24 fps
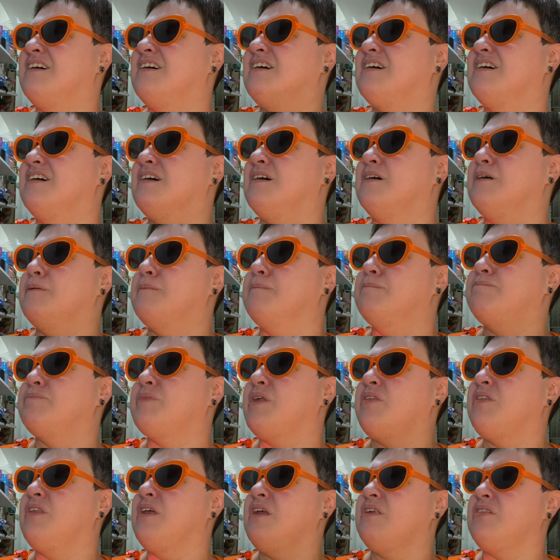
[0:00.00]
And
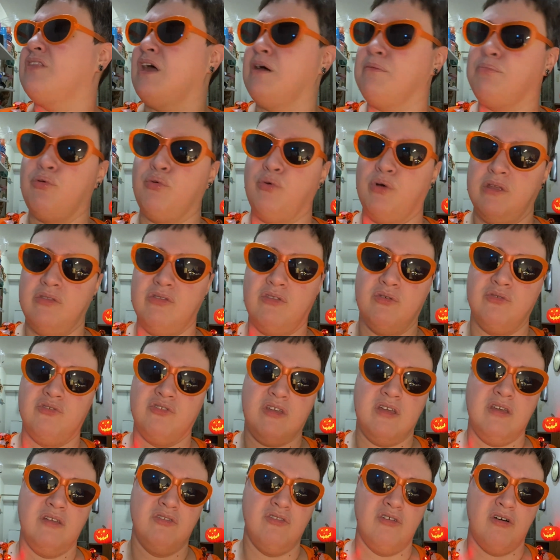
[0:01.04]
then at that point, those
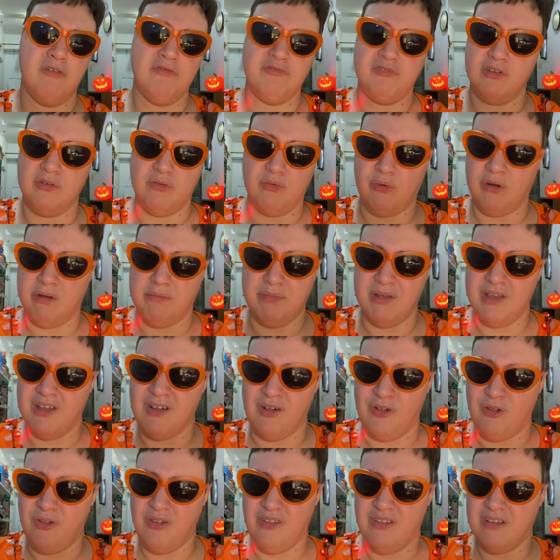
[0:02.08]
kids often
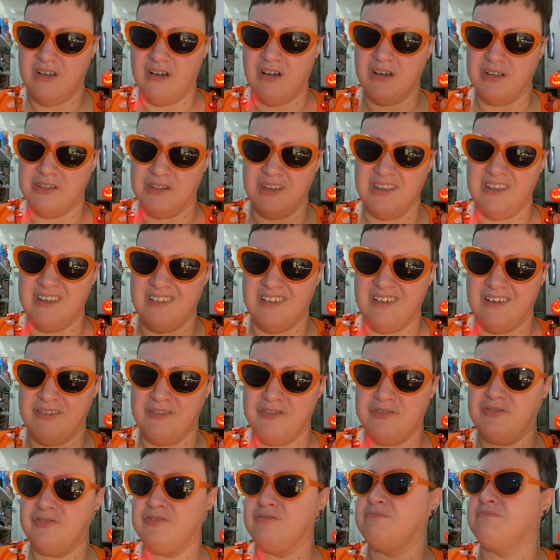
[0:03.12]
rebel, oddly
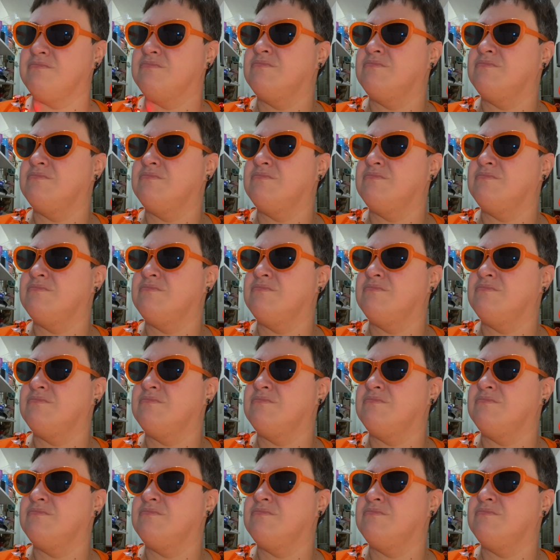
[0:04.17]
enough,